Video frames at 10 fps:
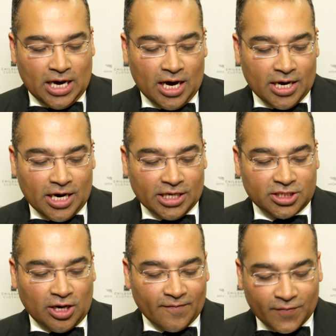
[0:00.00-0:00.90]
a
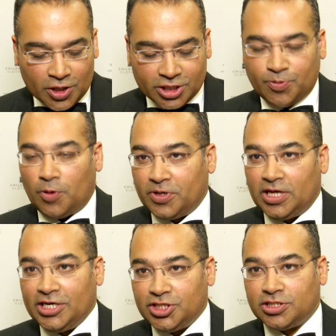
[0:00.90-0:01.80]
diverse
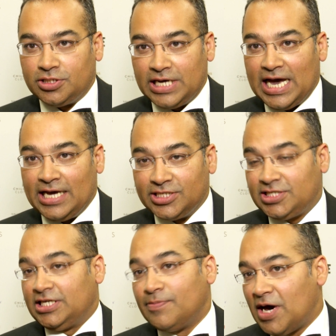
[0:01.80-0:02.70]
population in
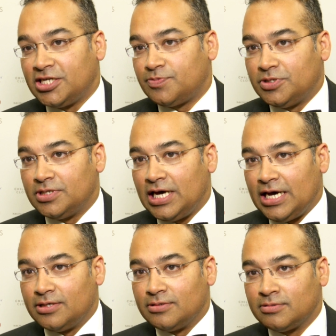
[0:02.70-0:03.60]
senior management
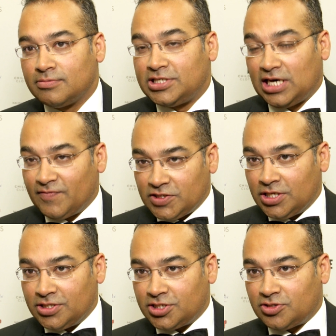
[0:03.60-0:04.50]
in the television
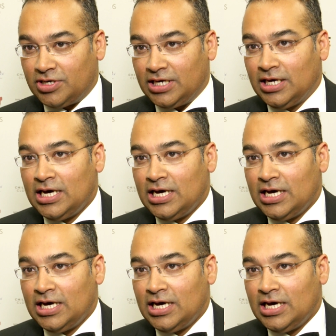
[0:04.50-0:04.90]
industry,